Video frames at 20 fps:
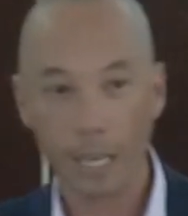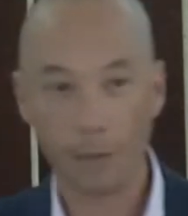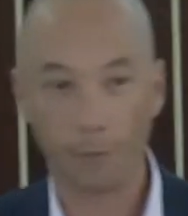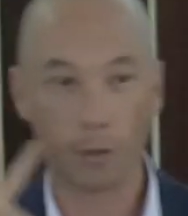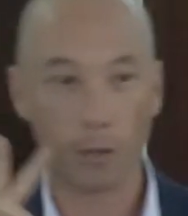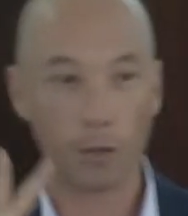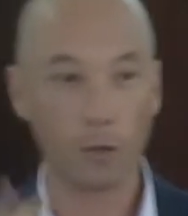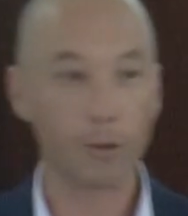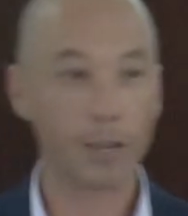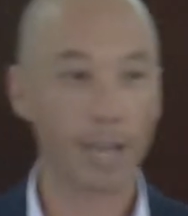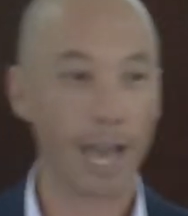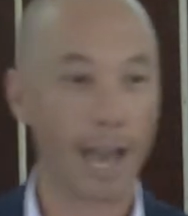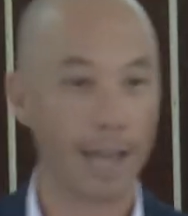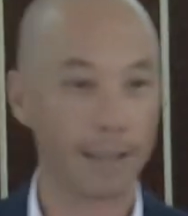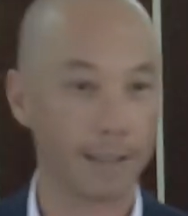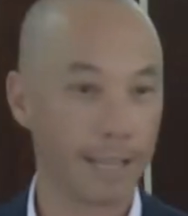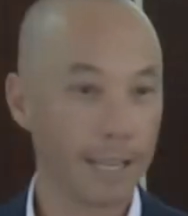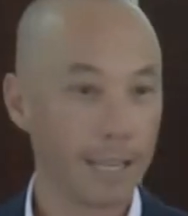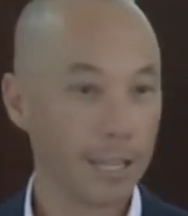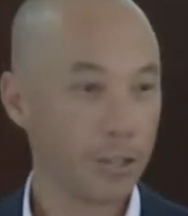If you look
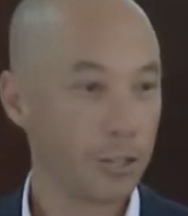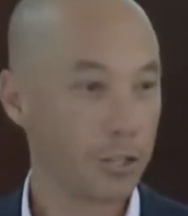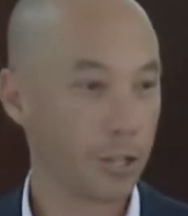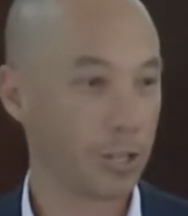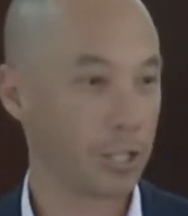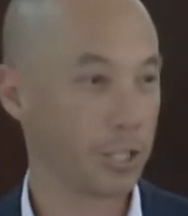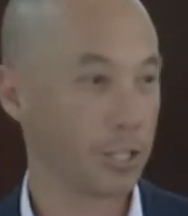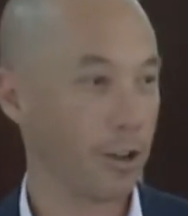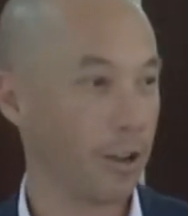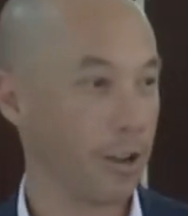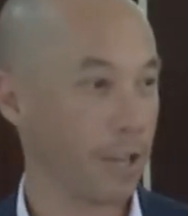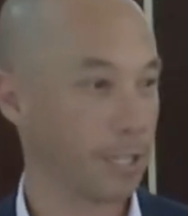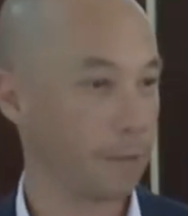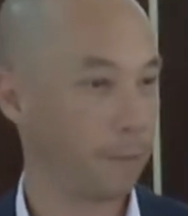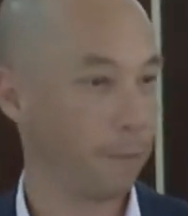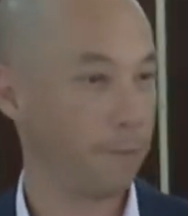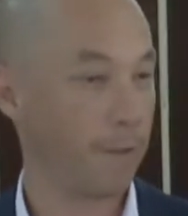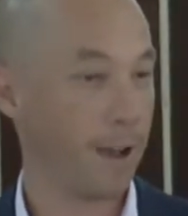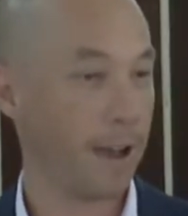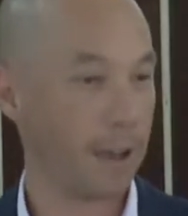at Josiah's
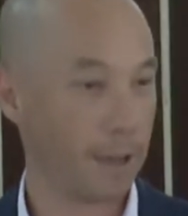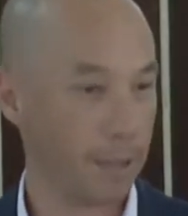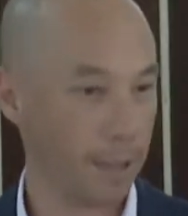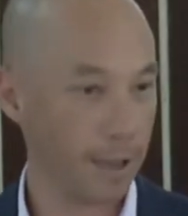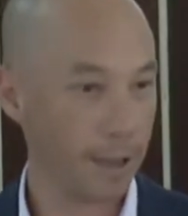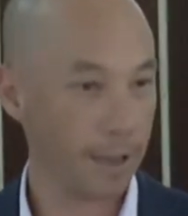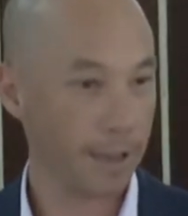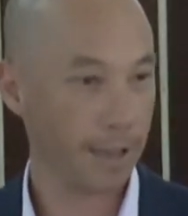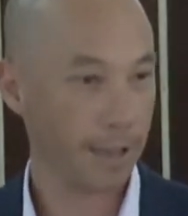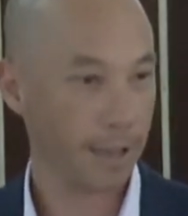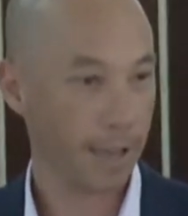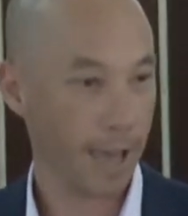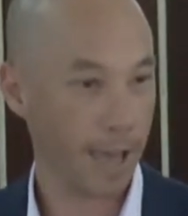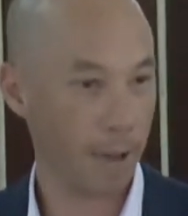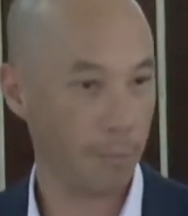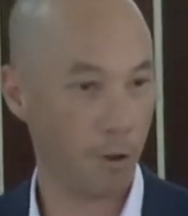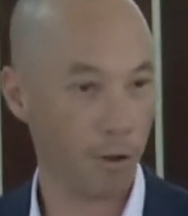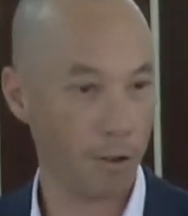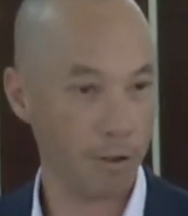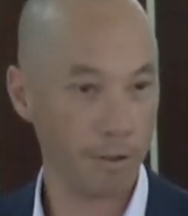father,
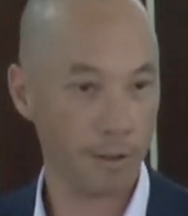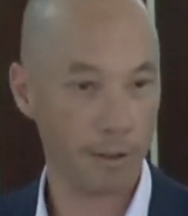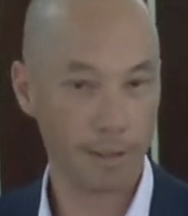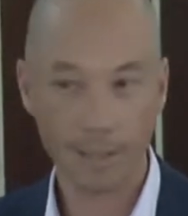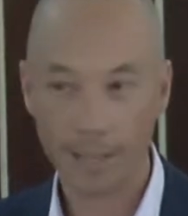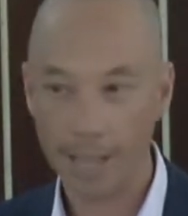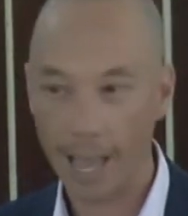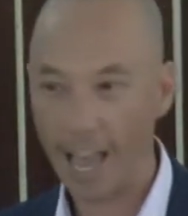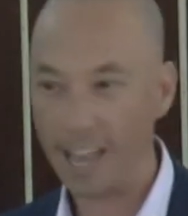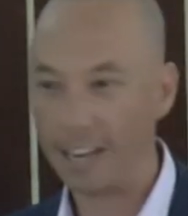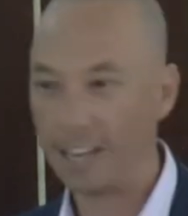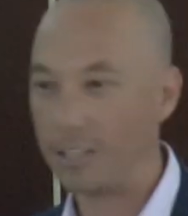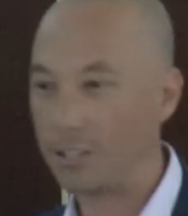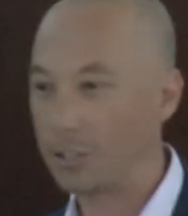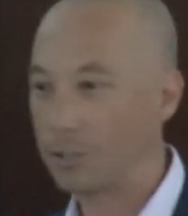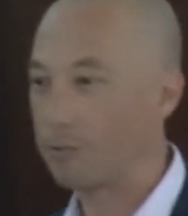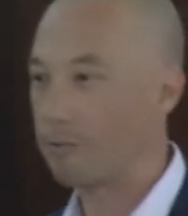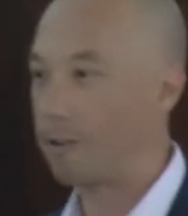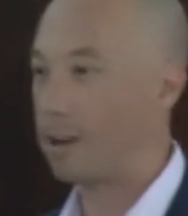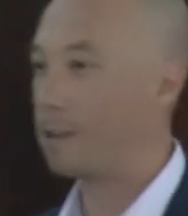Amon, and his
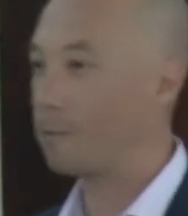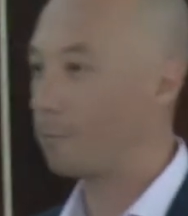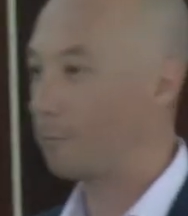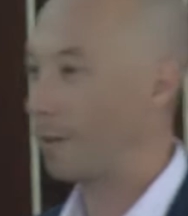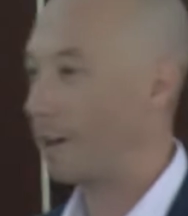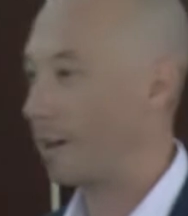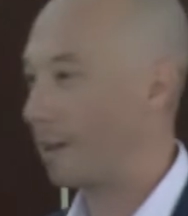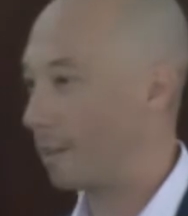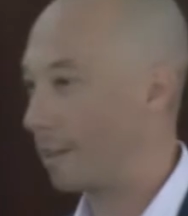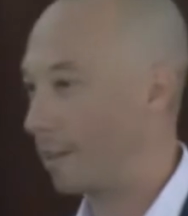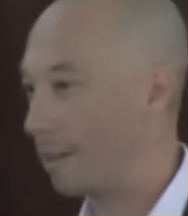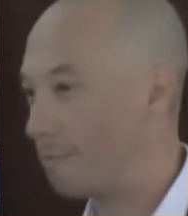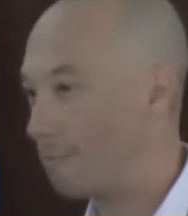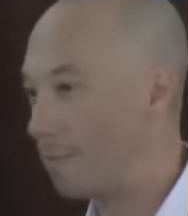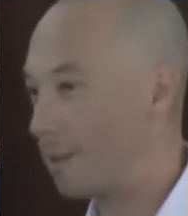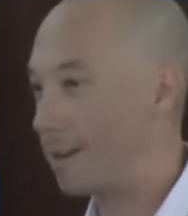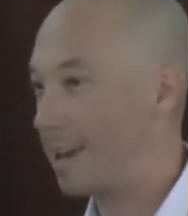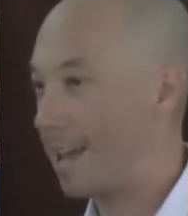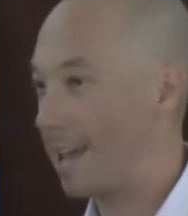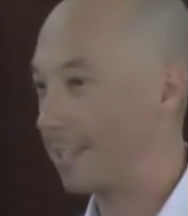grandfather,
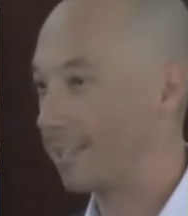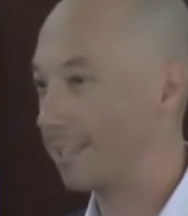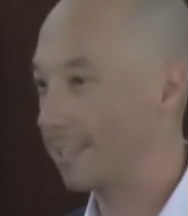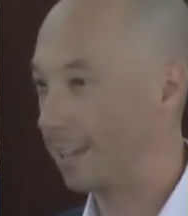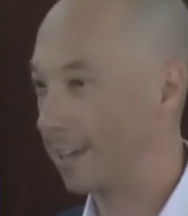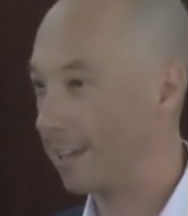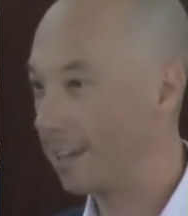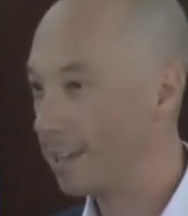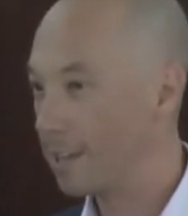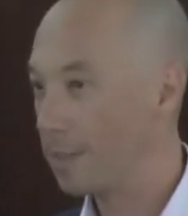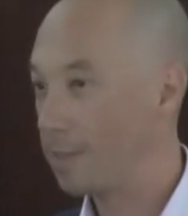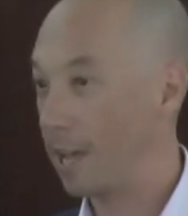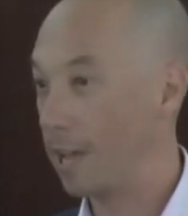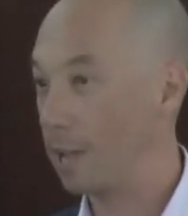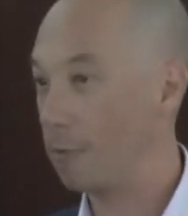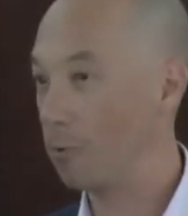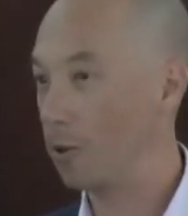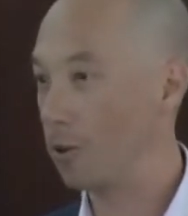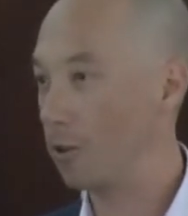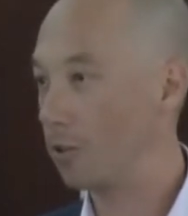Manasseh,
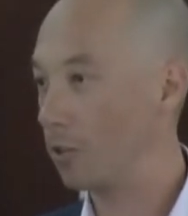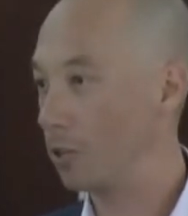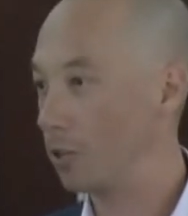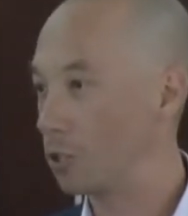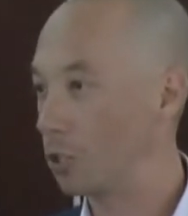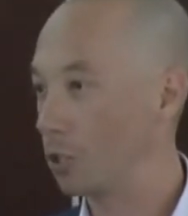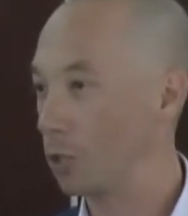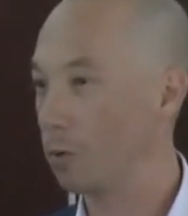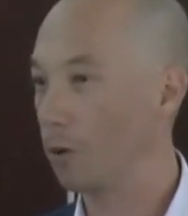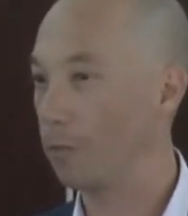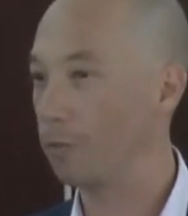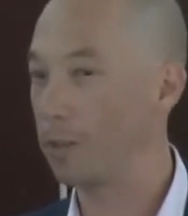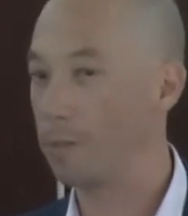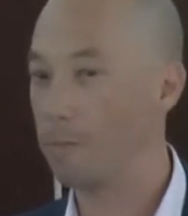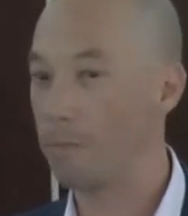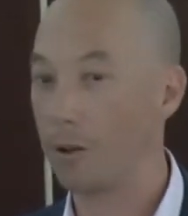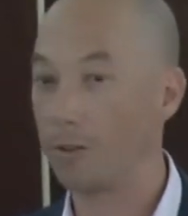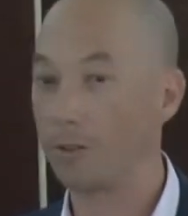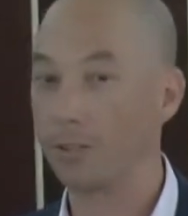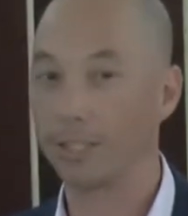they were the two of the
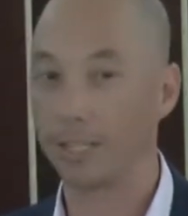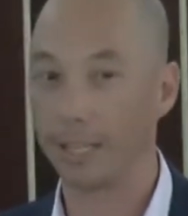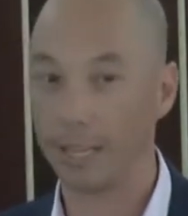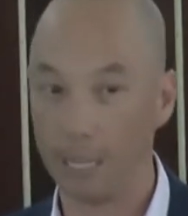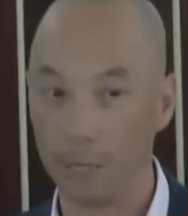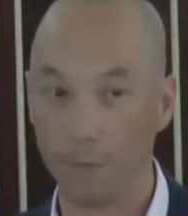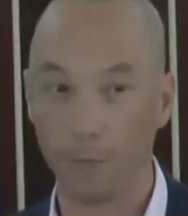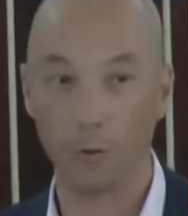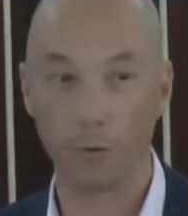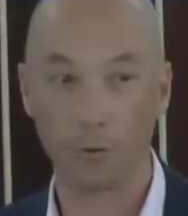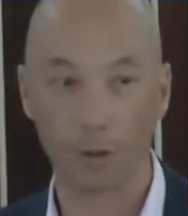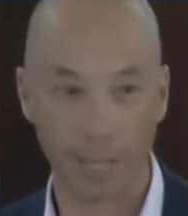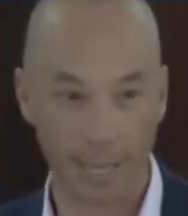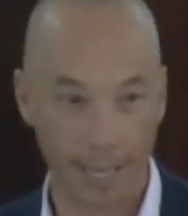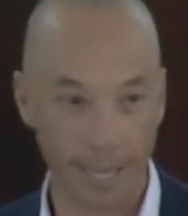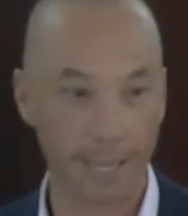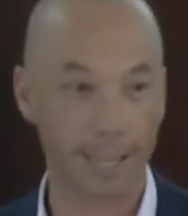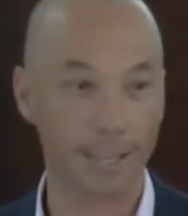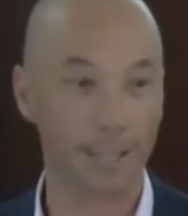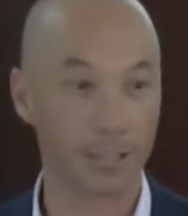most evil
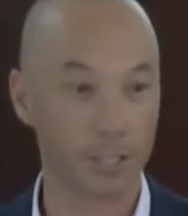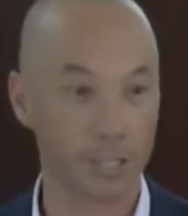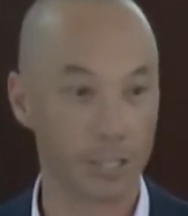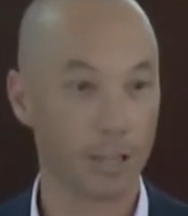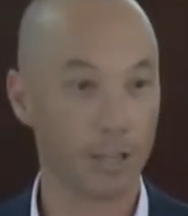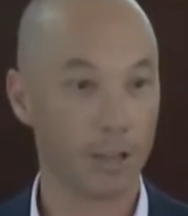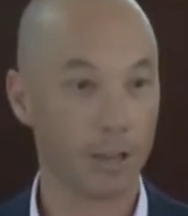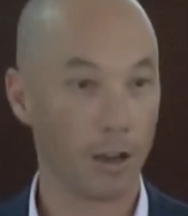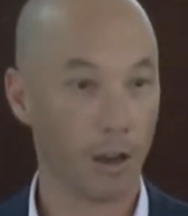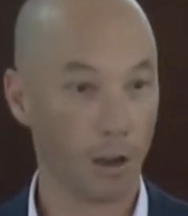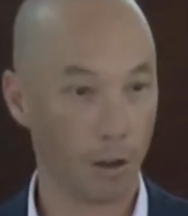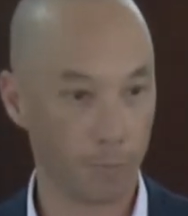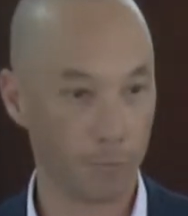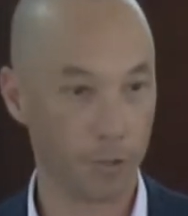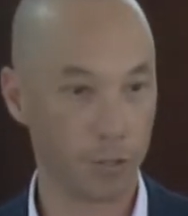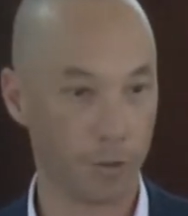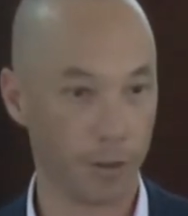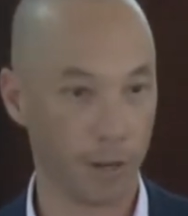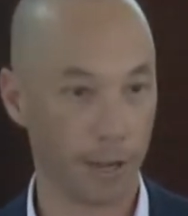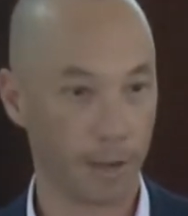kings of
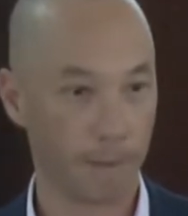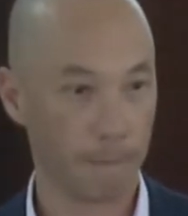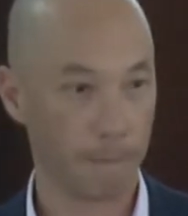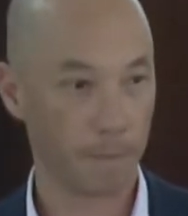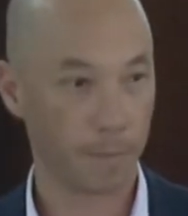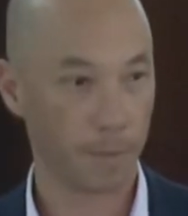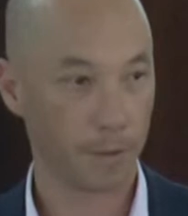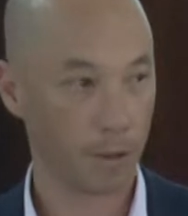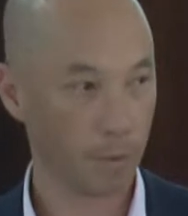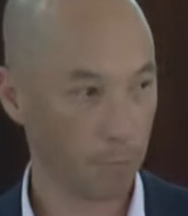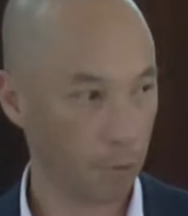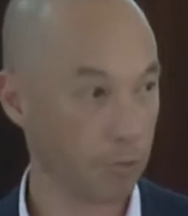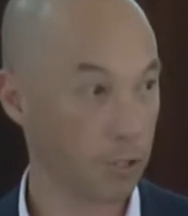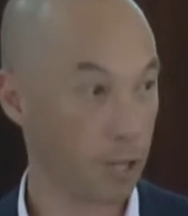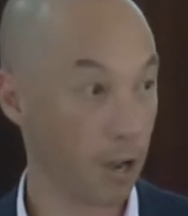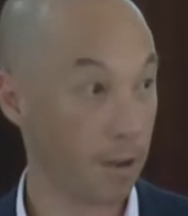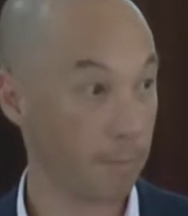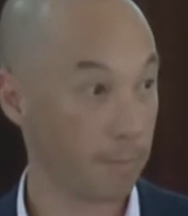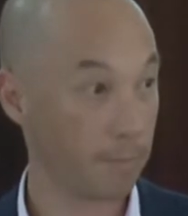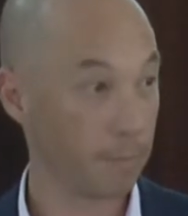Judah of all
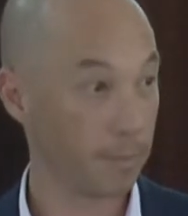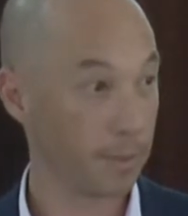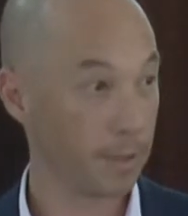time.